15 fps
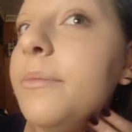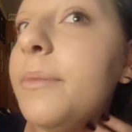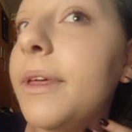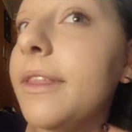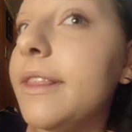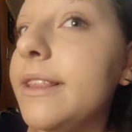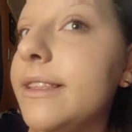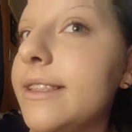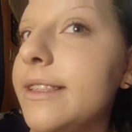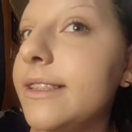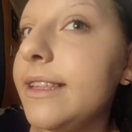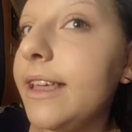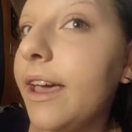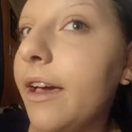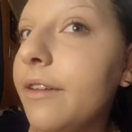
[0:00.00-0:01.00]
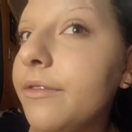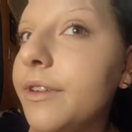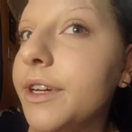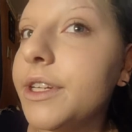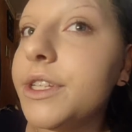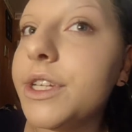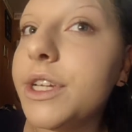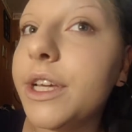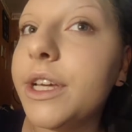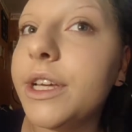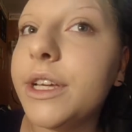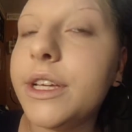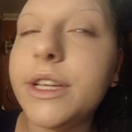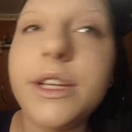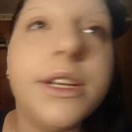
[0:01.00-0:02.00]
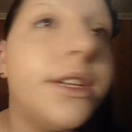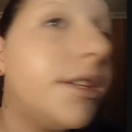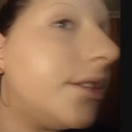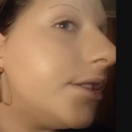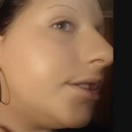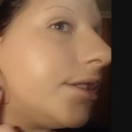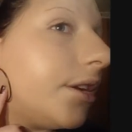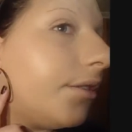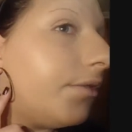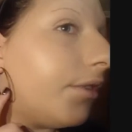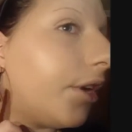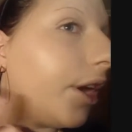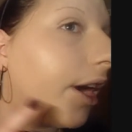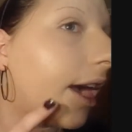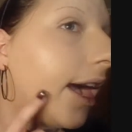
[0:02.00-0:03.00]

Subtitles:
But this is the coverage so far.